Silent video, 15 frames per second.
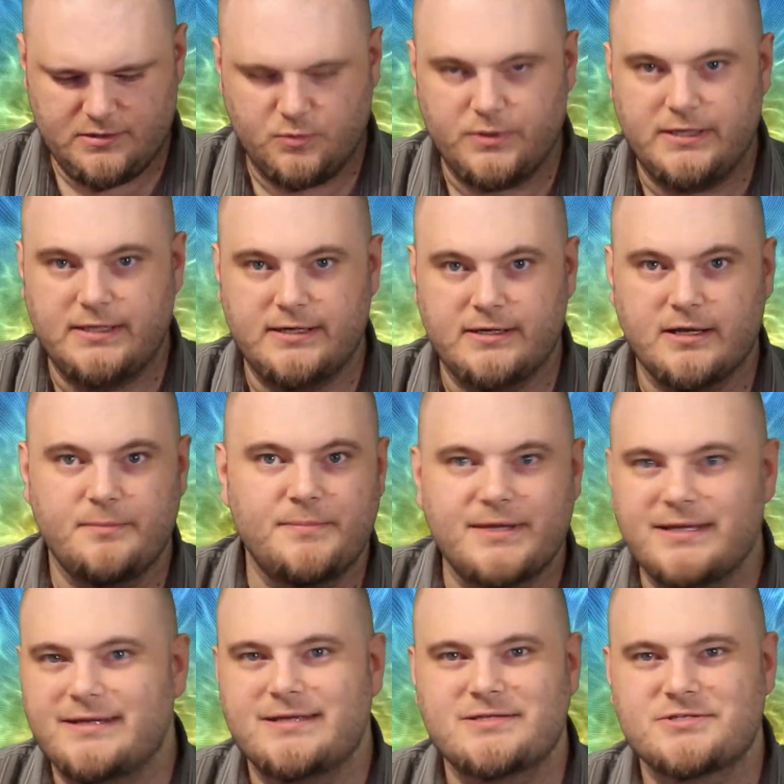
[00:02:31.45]
we heat it up
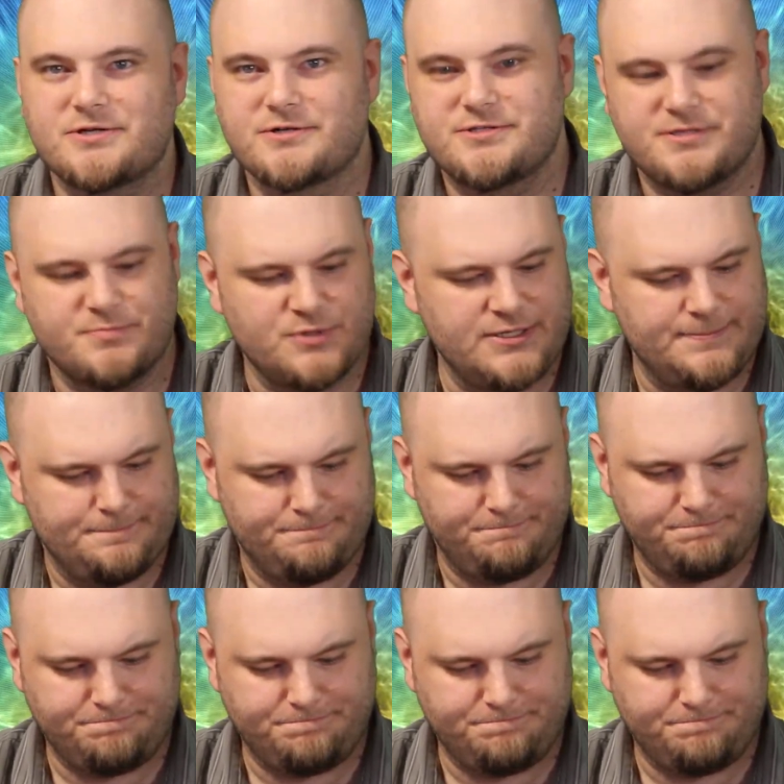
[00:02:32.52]
and it starts to print.